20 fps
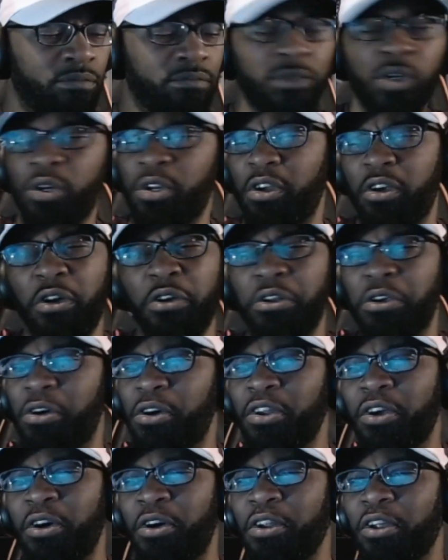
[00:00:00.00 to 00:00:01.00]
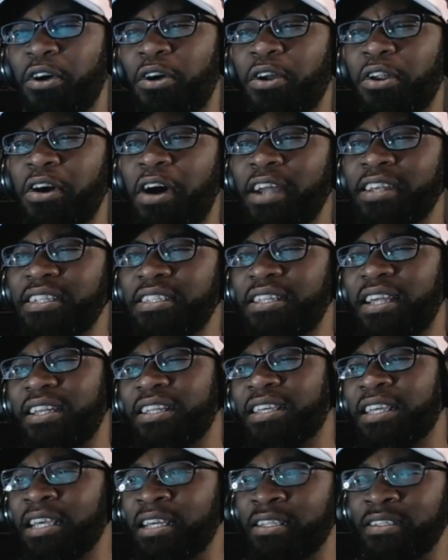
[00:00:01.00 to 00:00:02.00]
Hold on, hold on, hold on, hold on, hold on. I need that
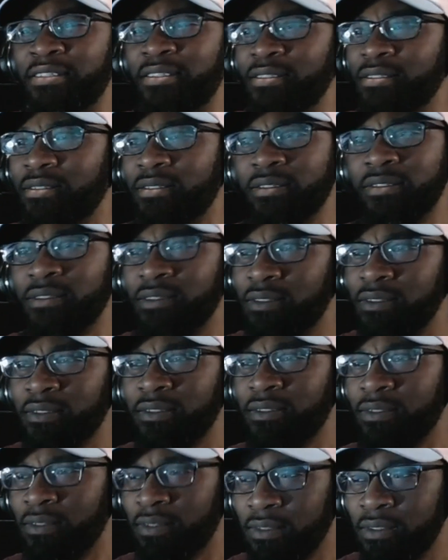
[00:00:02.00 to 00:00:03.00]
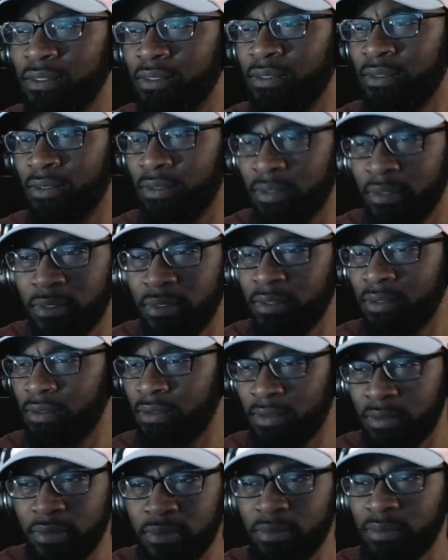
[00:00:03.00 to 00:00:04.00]
again. Hiding pins, mark up and I
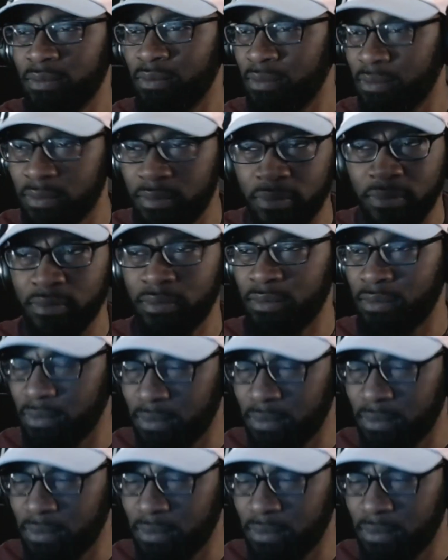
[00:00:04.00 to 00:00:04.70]
chase him down.